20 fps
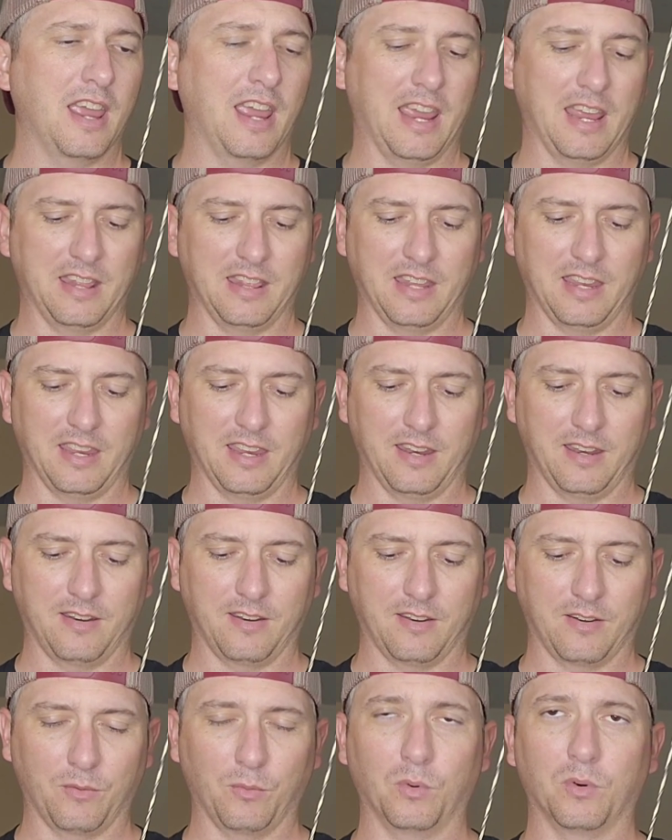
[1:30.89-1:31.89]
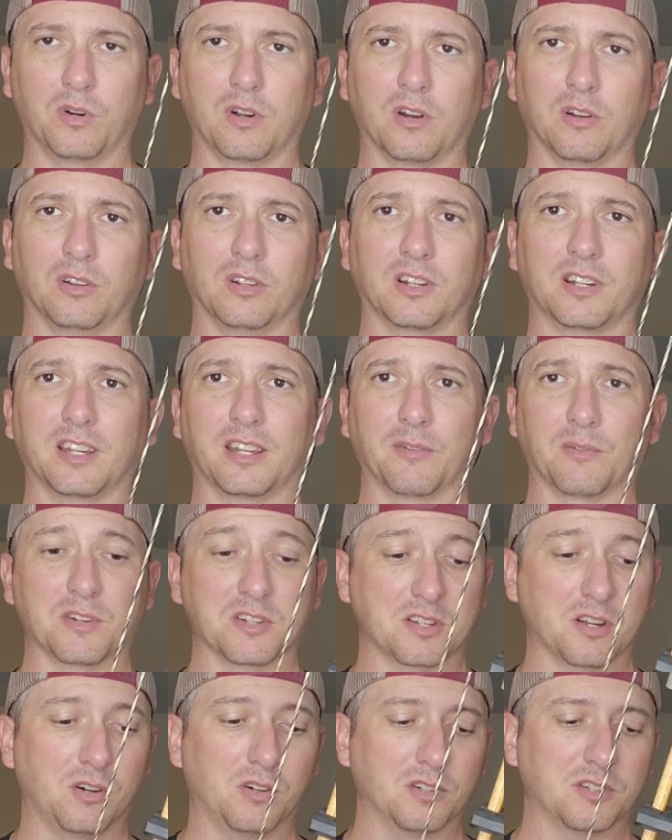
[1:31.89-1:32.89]
And then we'll go look at the
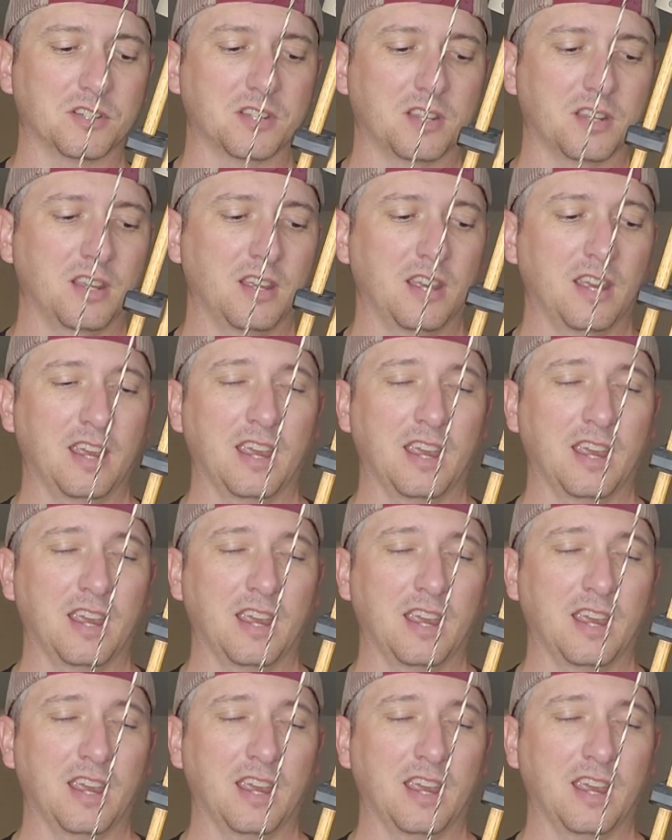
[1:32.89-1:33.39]
results,